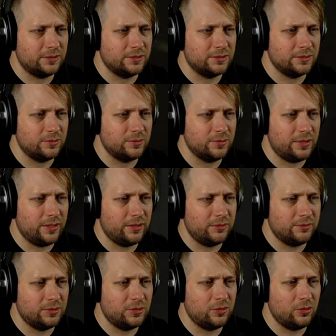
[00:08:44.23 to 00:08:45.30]
So now
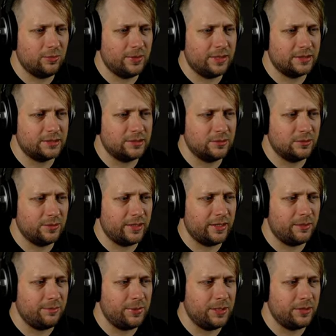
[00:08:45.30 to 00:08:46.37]
I'm going to go back to where that
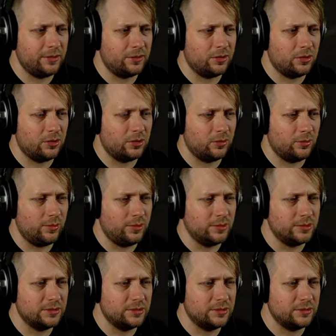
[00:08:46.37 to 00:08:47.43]
abandoned car
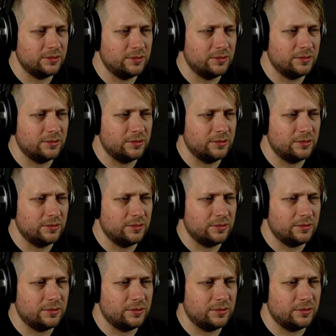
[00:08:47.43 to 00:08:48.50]
was.
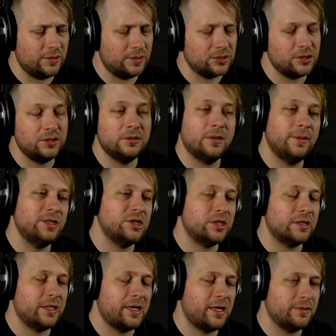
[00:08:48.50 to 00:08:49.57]
Actually, let me check
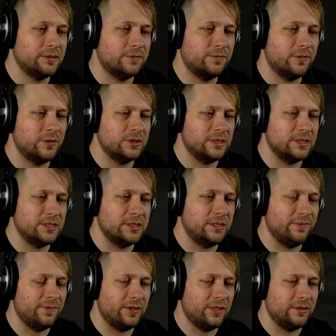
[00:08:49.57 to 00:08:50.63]
the cameras first and see
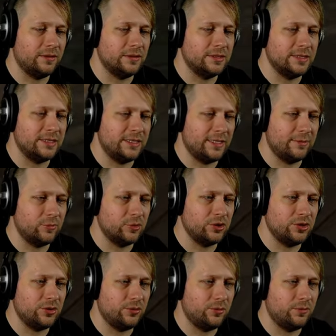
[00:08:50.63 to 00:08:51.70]
if I can see camera
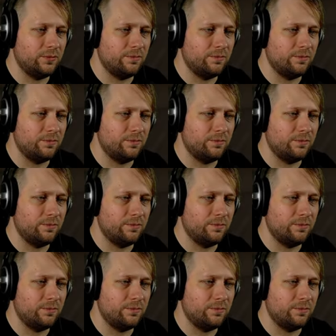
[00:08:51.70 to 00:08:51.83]
2.